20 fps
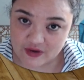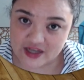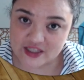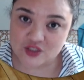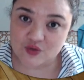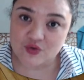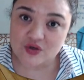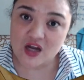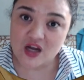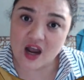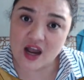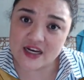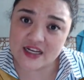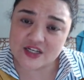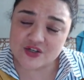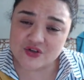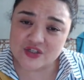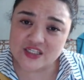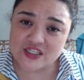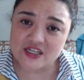So we're not
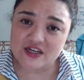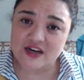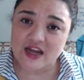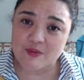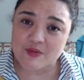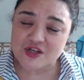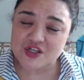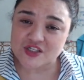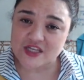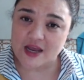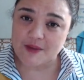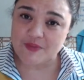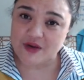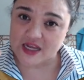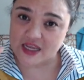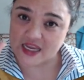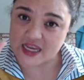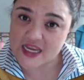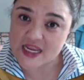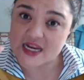interested in how much is happening
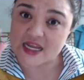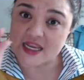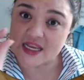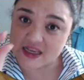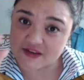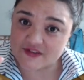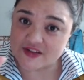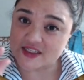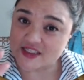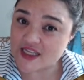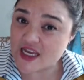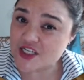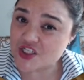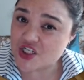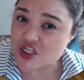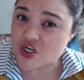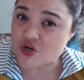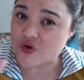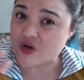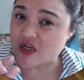in a given session
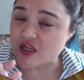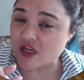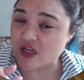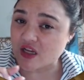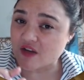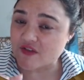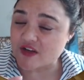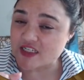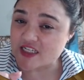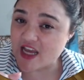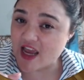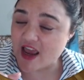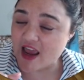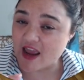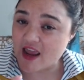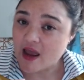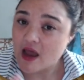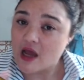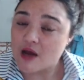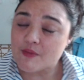or in a given day,
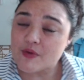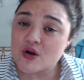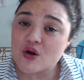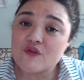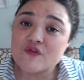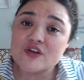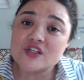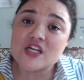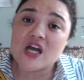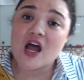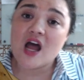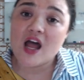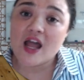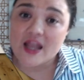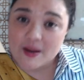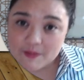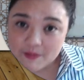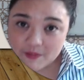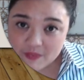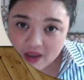but over time,
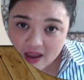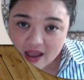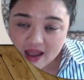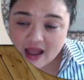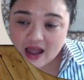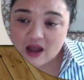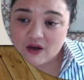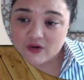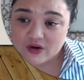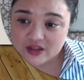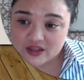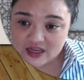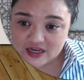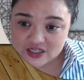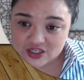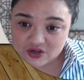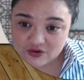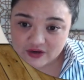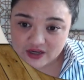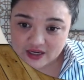how are they
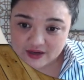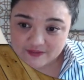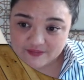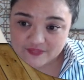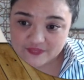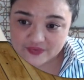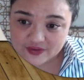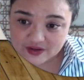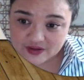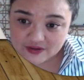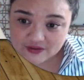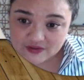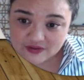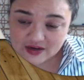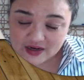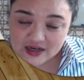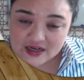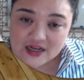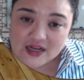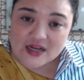doing, right?
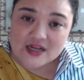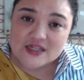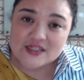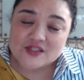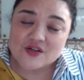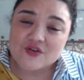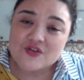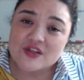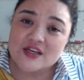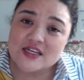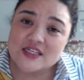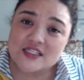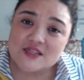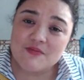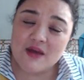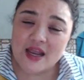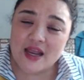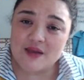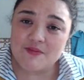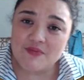So this
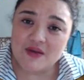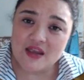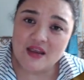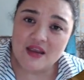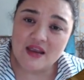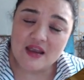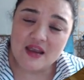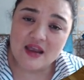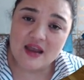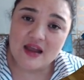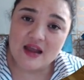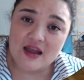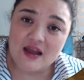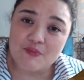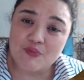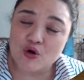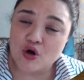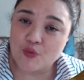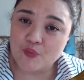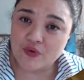might be
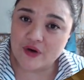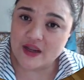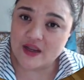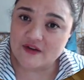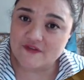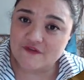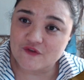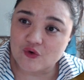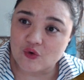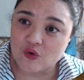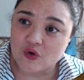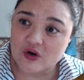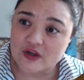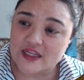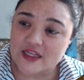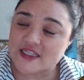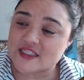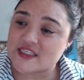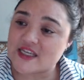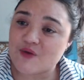appropriate for,
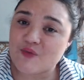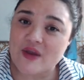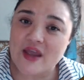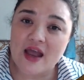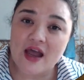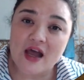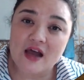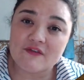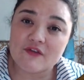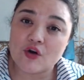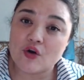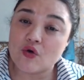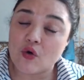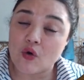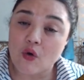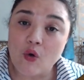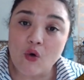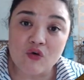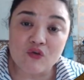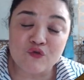let's say we have a
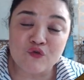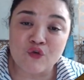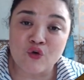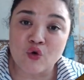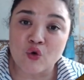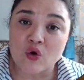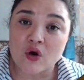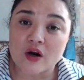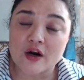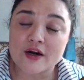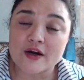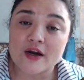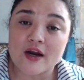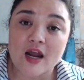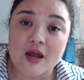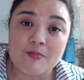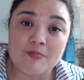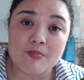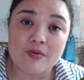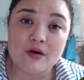goal for
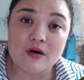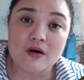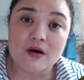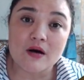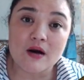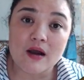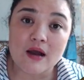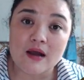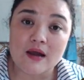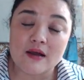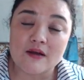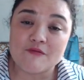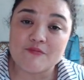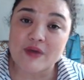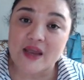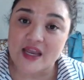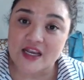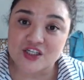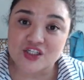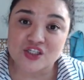number of
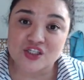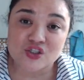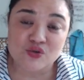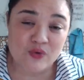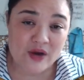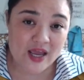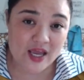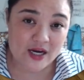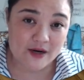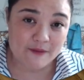pages read.